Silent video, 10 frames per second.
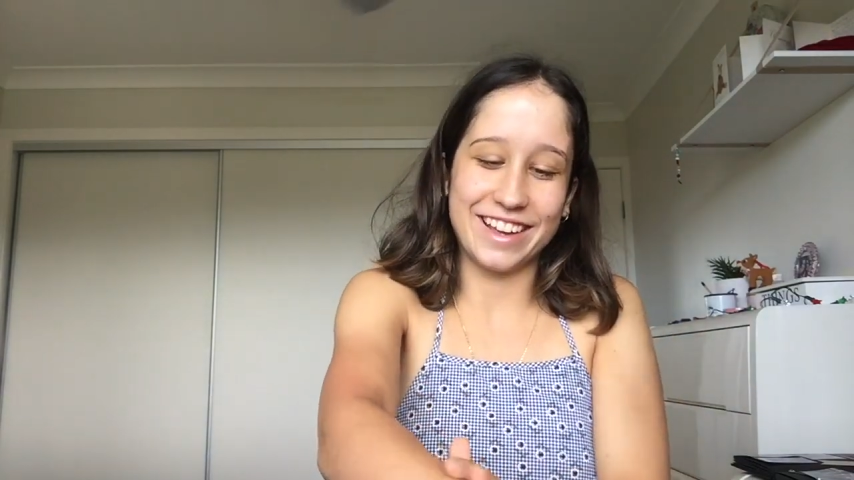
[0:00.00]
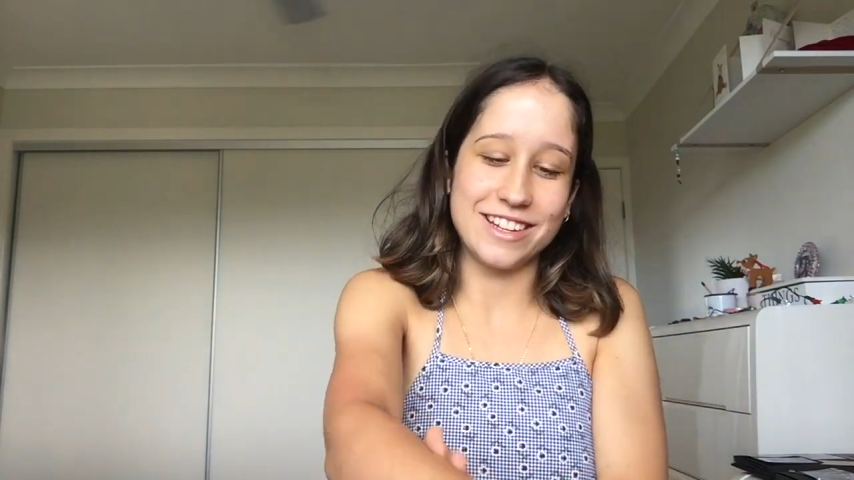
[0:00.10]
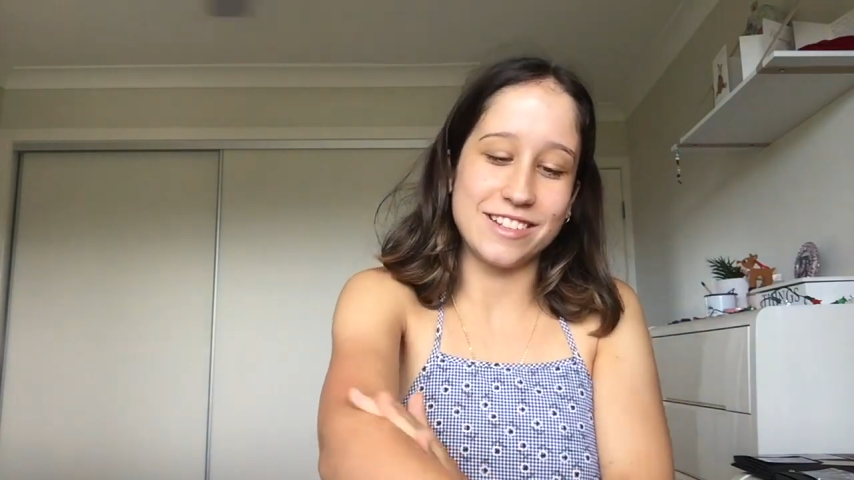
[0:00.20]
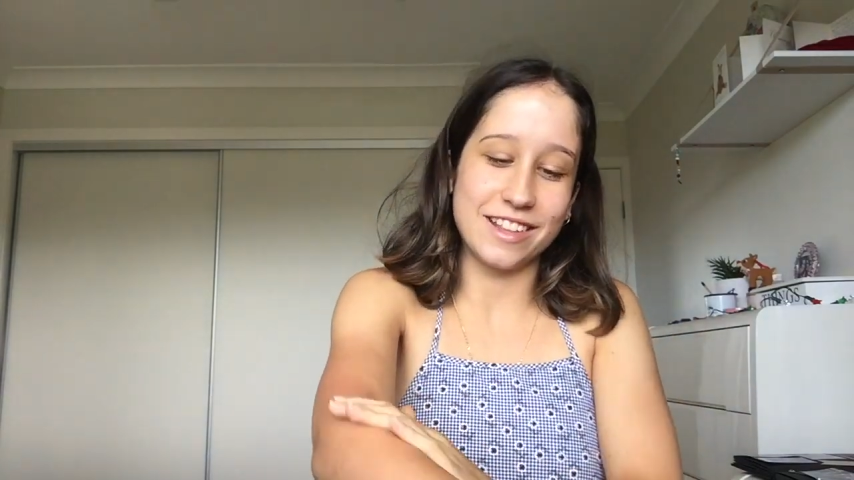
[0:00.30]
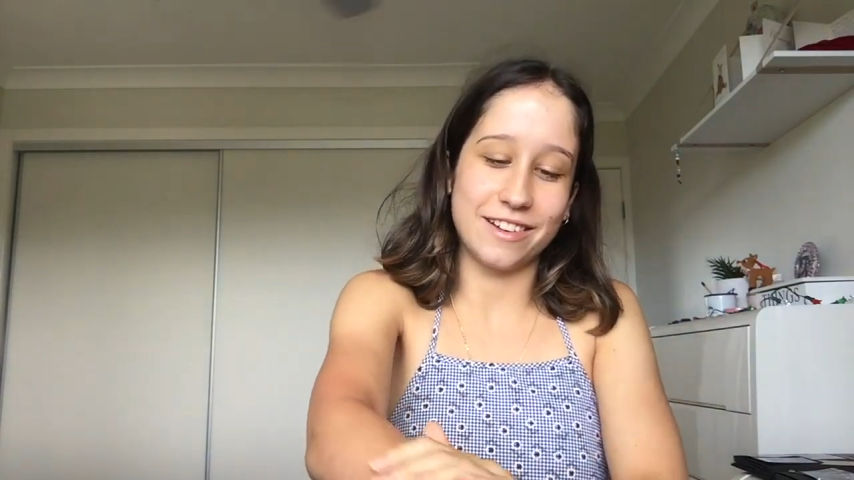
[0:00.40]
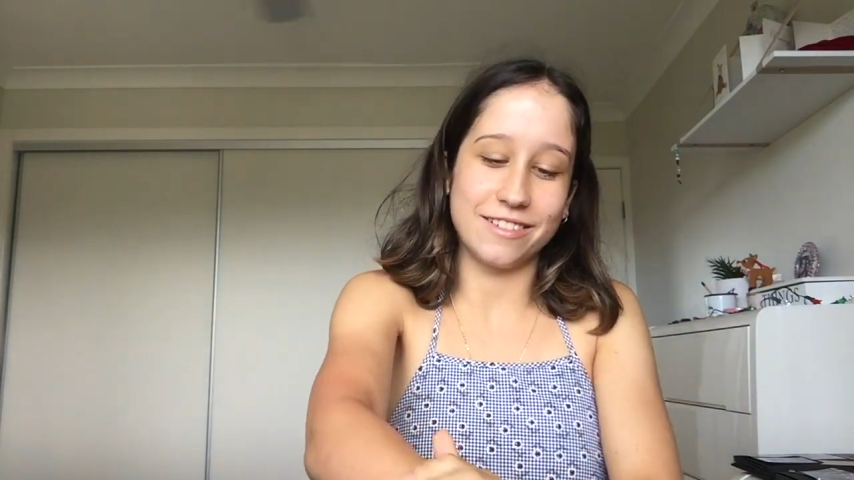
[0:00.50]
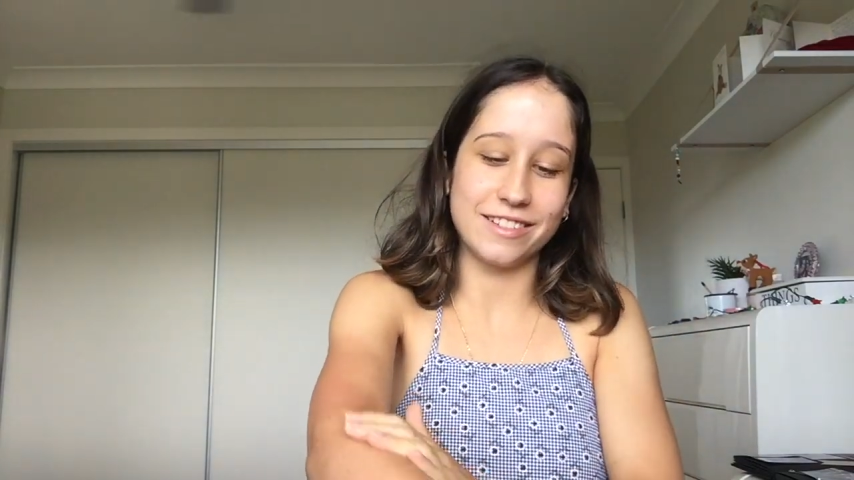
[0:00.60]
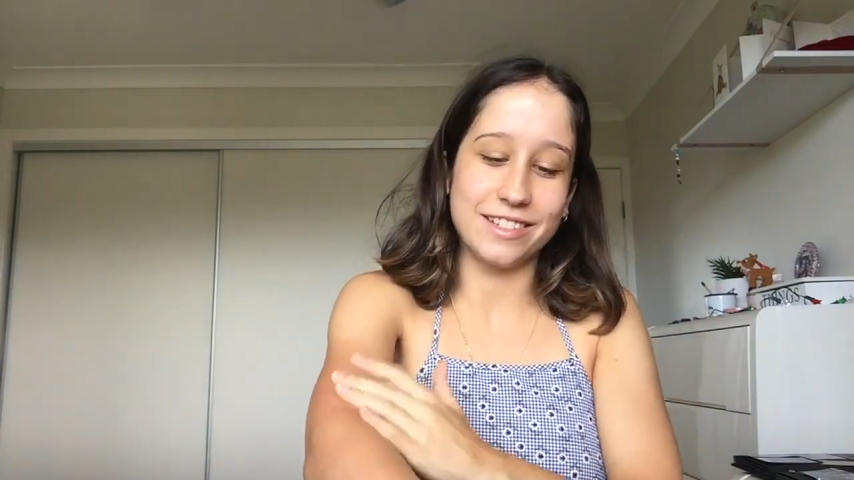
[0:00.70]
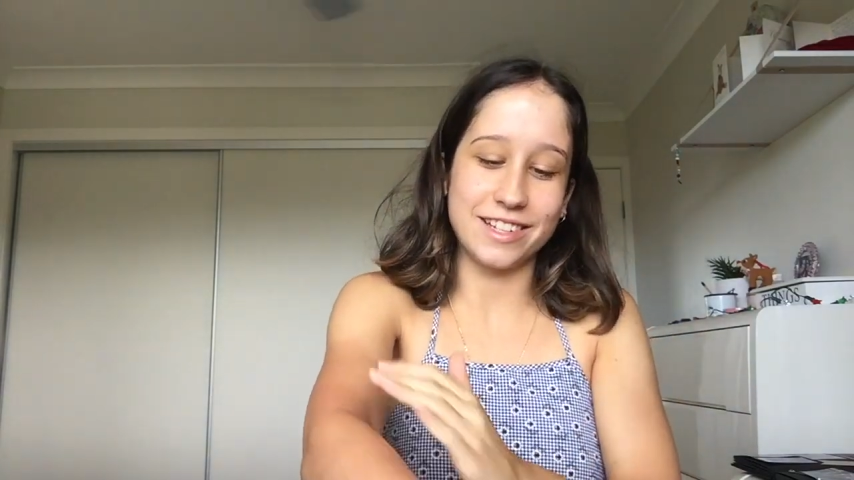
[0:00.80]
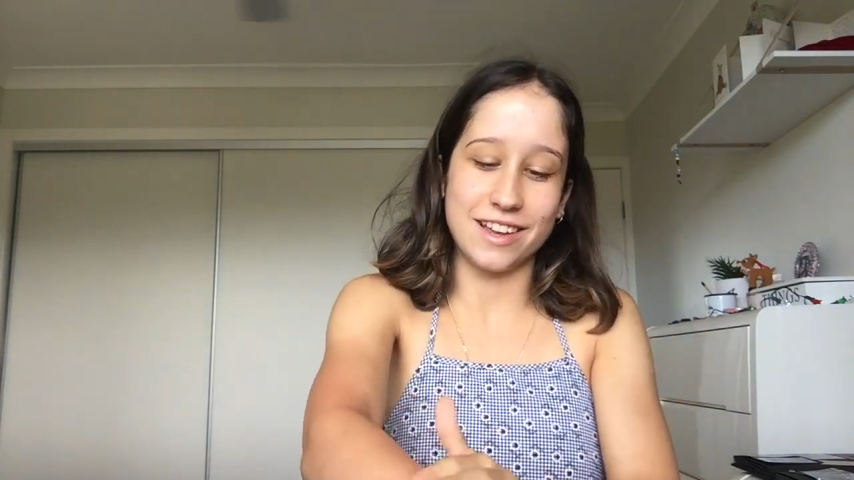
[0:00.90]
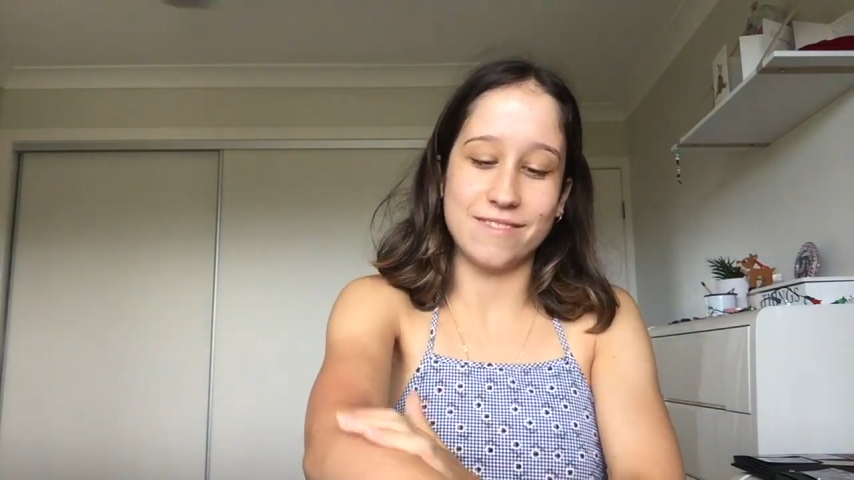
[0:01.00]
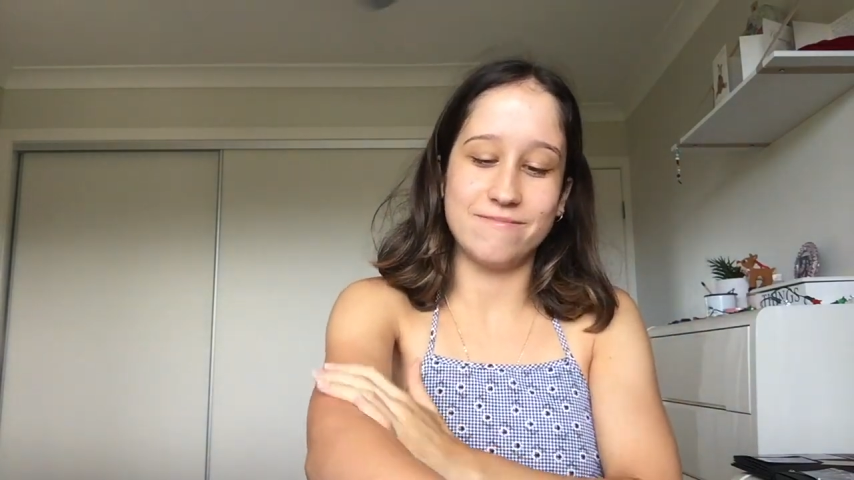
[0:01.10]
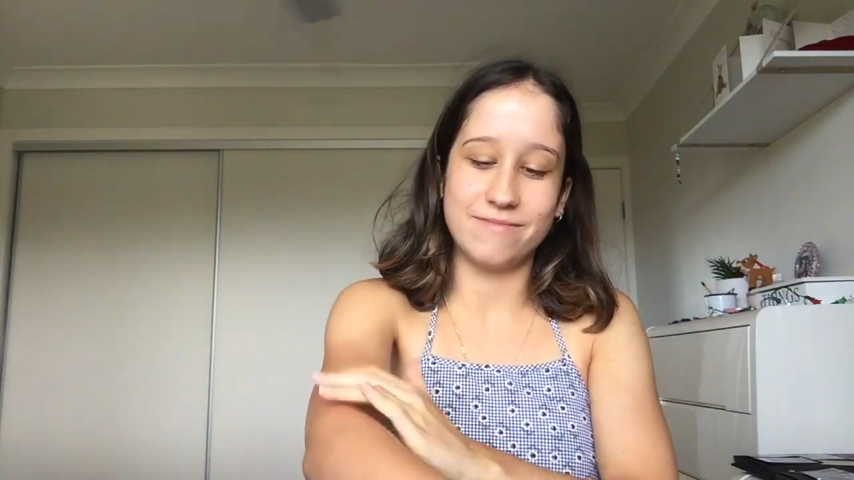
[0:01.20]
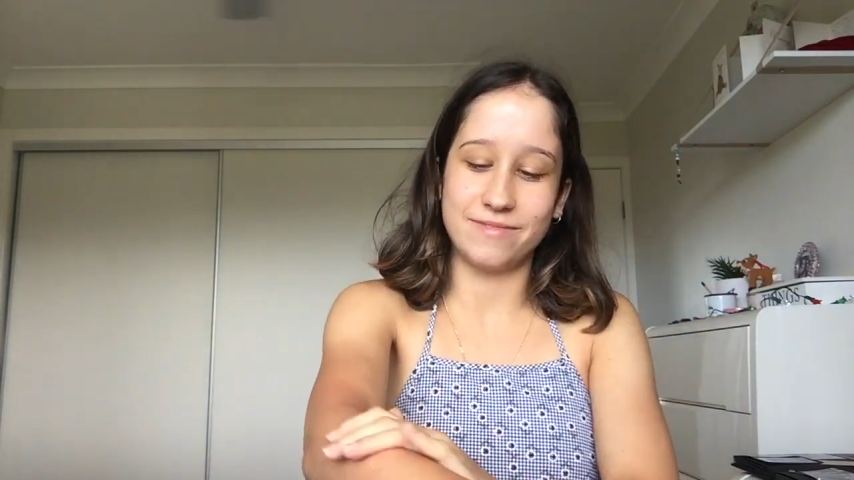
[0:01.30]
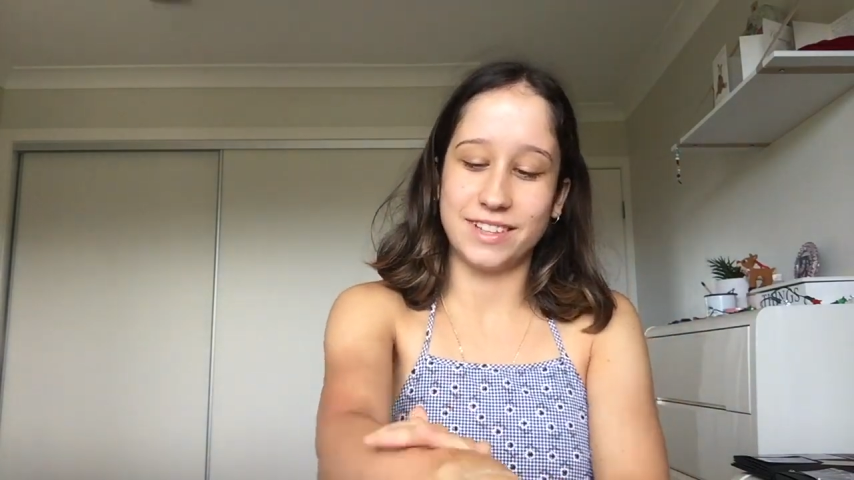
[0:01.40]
I do that all the time.